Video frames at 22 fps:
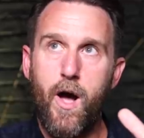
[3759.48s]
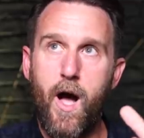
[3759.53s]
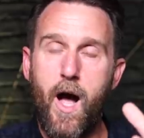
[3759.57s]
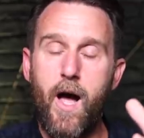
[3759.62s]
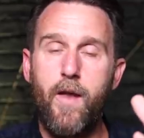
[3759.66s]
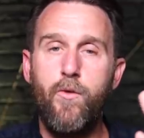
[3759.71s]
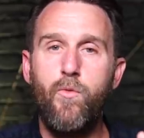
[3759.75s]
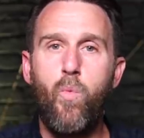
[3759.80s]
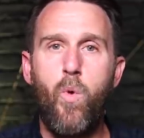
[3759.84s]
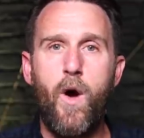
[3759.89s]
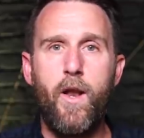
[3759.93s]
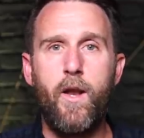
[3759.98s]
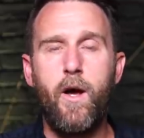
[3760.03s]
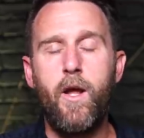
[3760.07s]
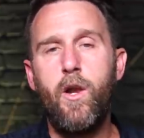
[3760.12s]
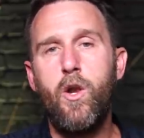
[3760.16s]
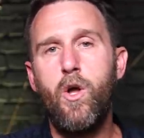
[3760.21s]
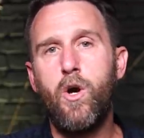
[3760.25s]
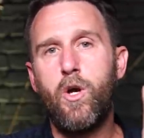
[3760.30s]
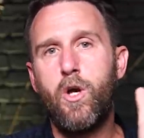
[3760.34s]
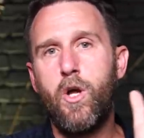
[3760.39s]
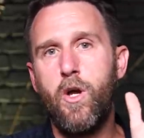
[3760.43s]
and when I
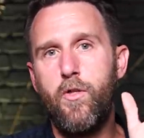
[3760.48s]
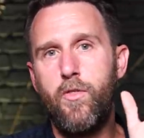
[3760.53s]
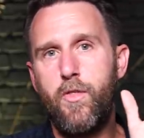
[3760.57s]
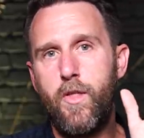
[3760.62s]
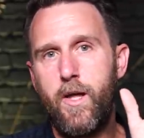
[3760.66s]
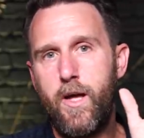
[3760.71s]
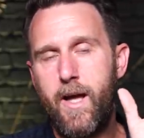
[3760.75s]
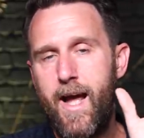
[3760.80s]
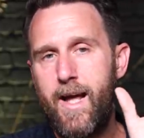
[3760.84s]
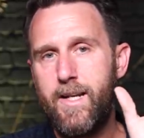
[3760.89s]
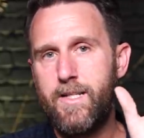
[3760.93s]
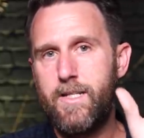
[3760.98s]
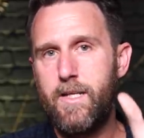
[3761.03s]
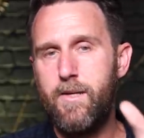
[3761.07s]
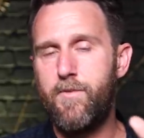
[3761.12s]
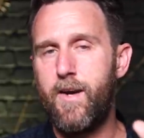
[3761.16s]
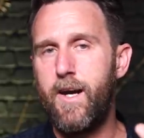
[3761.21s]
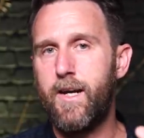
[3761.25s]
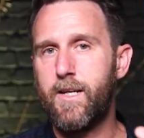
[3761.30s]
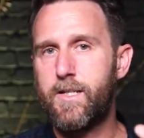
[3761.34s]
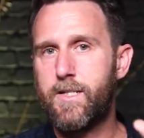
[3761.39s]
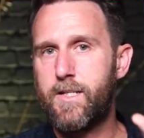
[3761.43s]
look at the
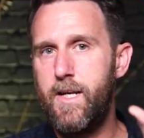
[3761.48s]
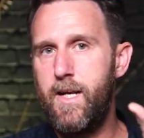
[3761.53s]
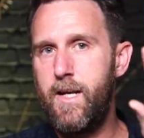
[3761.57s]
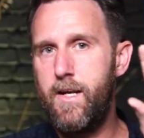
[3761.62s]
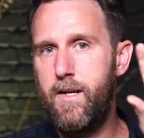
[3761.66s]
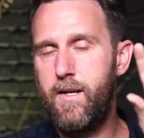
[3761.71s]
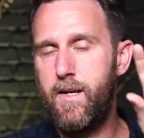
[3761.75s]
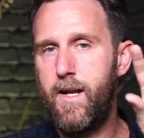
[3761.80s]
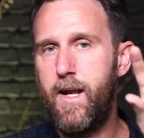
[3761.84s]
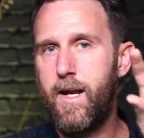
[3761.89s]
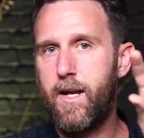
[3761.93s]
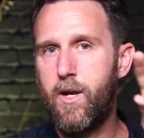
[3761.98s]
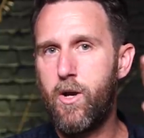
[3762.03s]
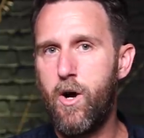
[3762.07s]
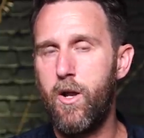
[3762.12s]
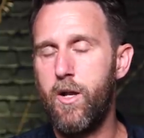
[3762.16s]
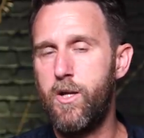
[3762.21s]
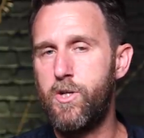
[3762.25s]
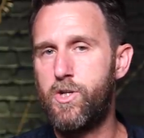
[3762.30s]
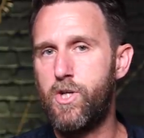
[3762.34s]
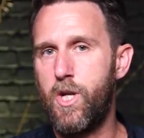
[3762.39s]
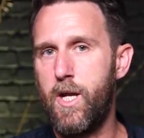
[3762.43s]
anti-vaccine
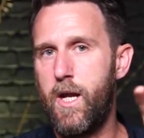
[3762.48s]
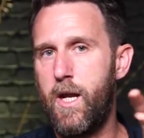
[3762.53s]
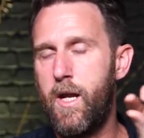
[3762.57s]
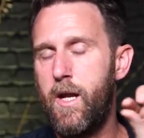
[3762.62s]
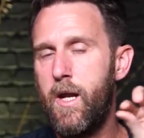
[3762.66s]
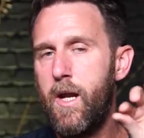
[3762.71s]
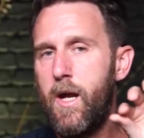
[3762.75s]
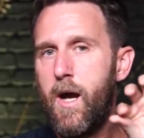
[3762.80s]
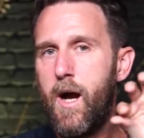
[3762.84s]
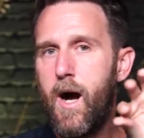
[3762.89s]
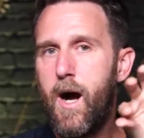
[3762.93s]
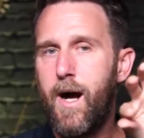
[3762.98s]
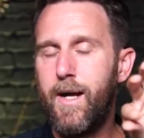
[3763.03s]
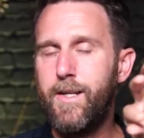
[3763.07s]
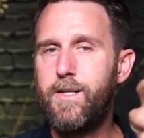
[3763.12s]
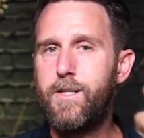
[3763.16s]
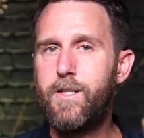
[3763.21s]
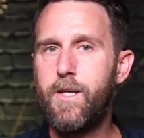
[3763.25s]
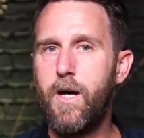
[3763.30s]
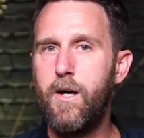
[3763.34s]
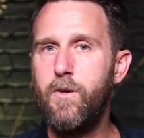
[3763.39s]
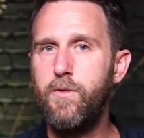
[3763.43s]
ecology, I
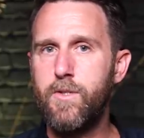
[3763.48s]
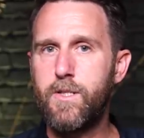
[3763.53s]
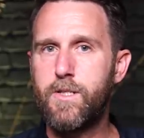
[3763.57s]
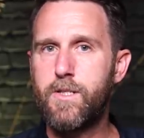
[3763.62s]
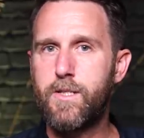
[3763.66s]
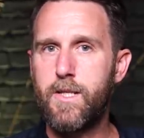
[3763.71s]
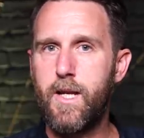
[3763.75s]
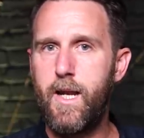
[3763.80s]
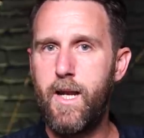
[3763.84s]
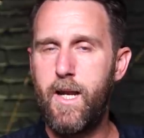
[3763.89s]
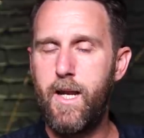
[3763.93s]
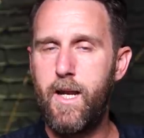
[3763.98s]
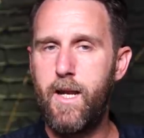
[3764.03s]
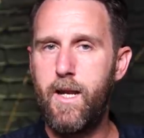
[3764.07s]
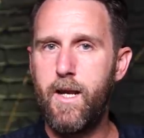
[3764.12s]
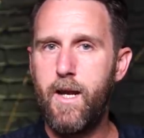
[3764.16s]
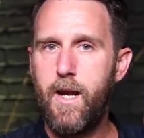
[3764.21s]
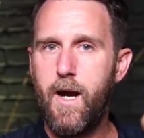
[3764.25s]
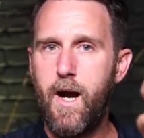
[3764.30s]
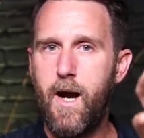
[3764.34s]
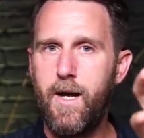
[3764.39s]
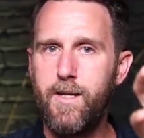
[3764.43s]
don't
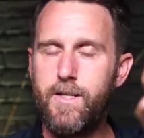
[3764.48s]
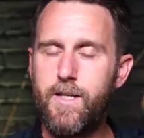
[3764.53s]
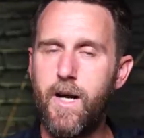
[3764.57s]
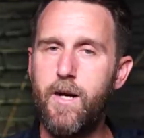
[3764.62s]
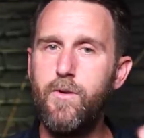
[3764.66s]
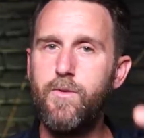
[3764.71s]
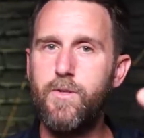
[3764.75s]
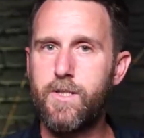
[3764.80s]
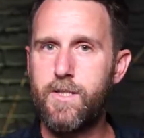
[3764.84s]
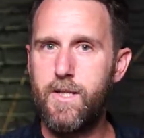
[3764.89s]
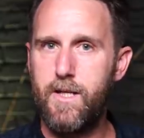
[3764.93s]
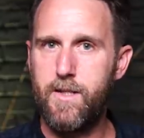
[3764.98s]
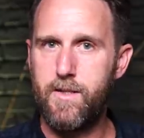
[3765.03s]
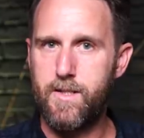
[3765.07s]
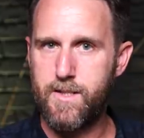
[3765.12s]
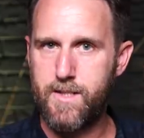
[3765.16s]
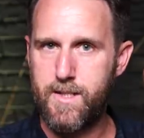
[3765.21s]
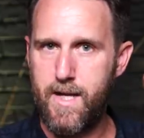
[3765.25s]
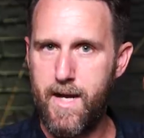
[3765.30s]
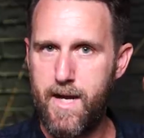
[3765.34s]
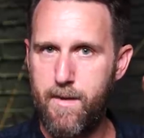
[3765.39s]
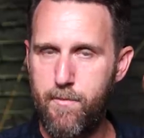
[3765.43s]
see I don't see the
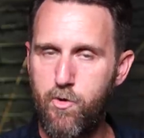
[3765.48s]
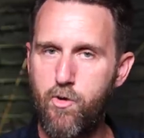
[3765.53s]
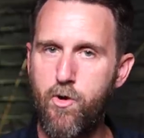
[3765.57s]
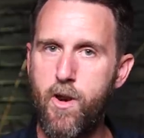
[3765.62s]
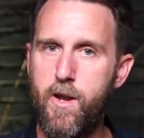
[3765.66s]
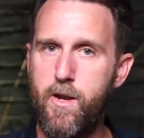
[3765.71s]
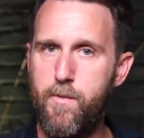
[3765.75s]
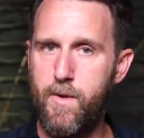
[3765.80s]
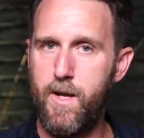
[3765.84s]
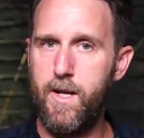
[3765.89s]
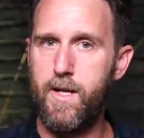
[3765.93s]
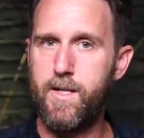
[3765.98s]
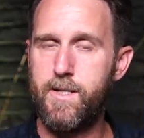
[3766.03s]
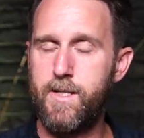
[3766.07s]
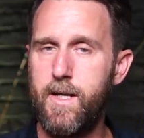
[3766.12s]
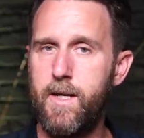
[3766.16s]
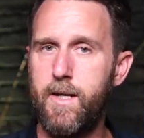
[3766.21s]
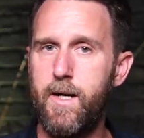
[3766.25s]
same credibility.